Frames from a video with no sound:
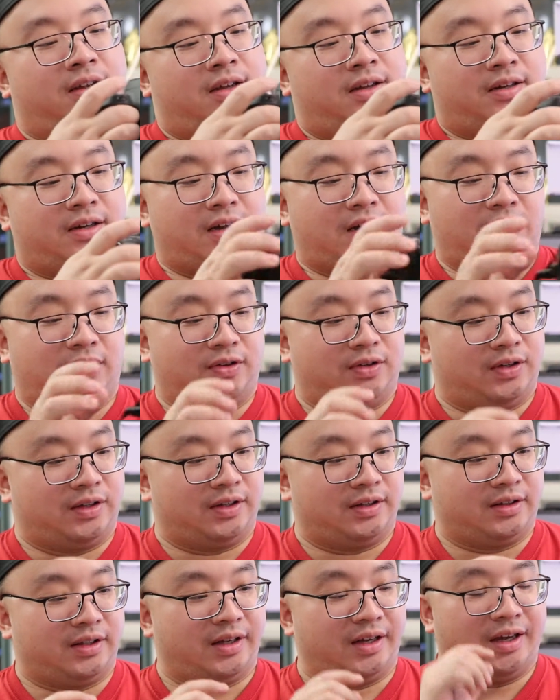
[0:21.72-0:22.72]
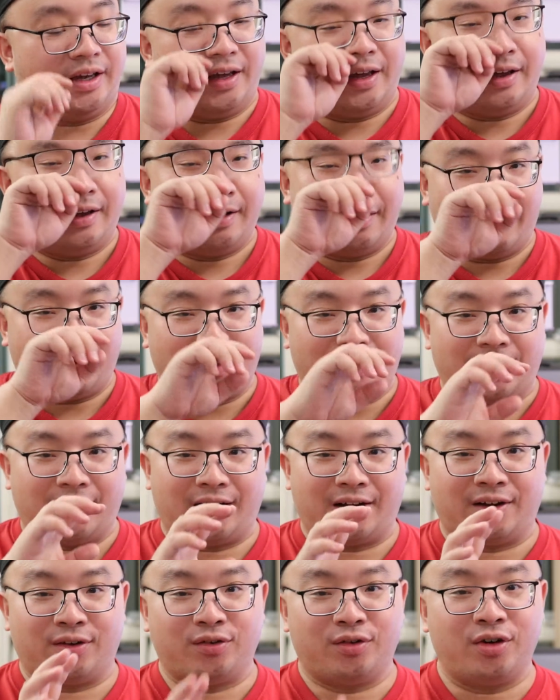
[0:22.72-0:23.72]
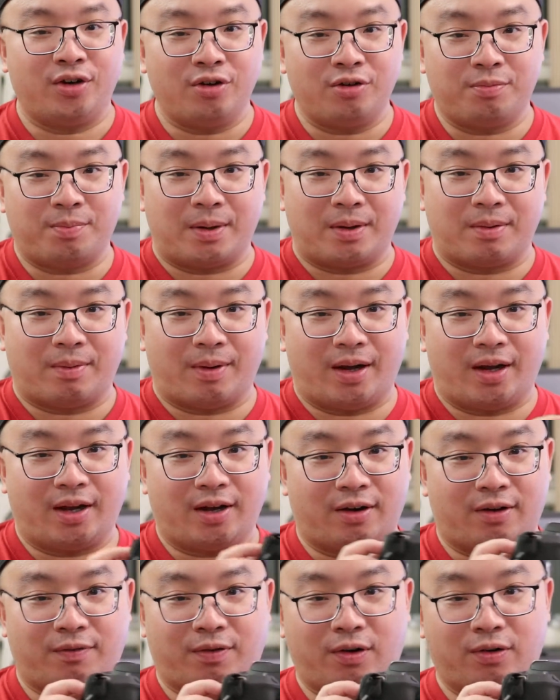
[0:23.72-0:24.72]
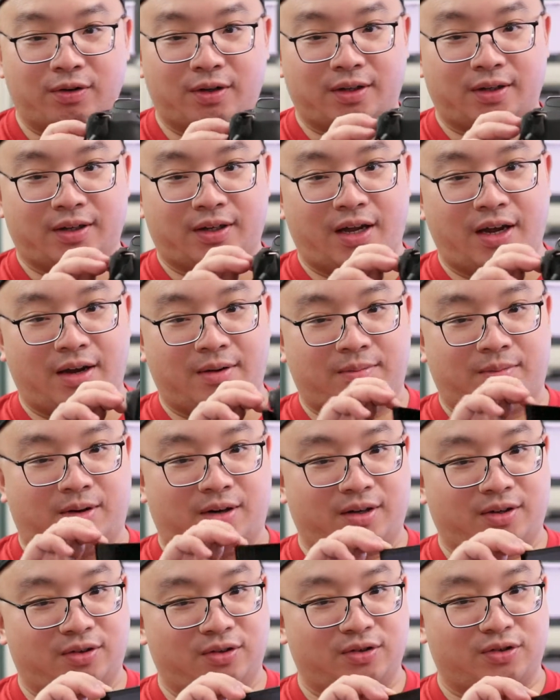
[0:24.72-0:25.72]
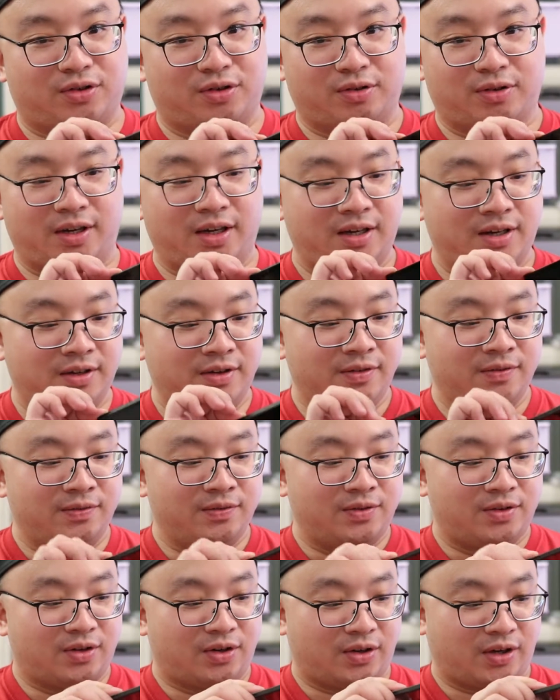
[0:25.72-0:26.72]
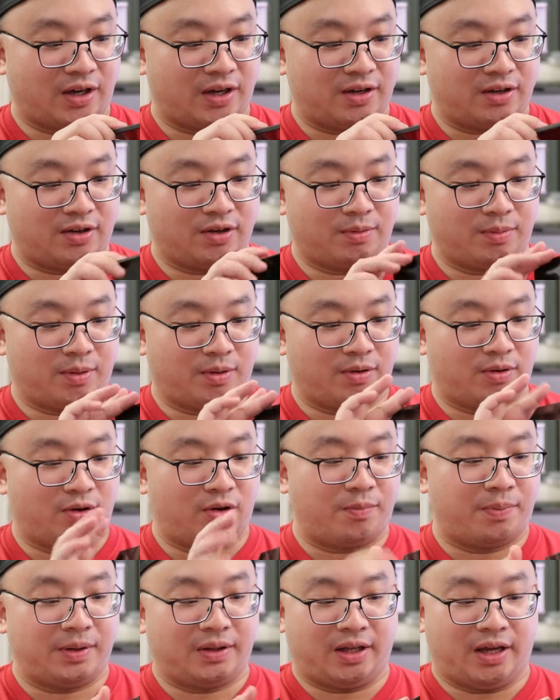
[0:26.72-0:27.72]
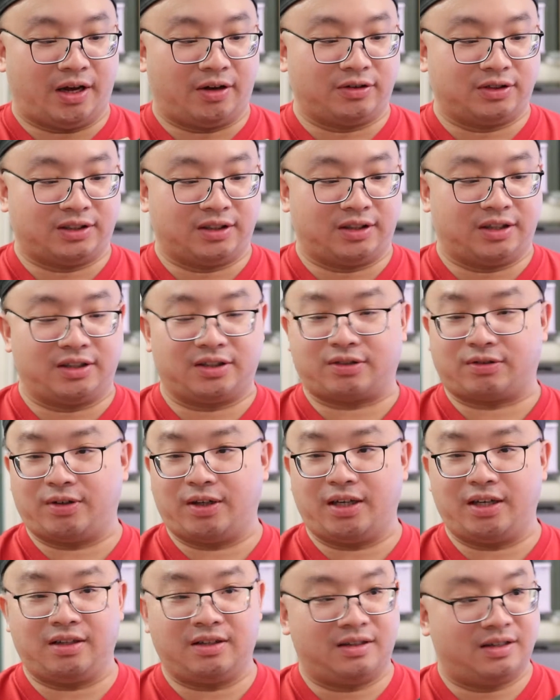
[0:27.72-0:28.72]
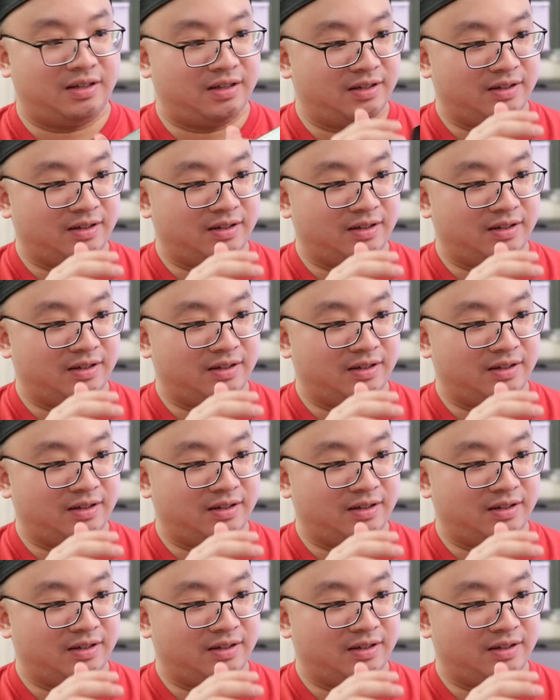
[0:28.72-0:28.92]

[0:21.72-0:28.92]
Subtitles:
Now the newbie way of holding the camera usually, okay, you will open the LCD screen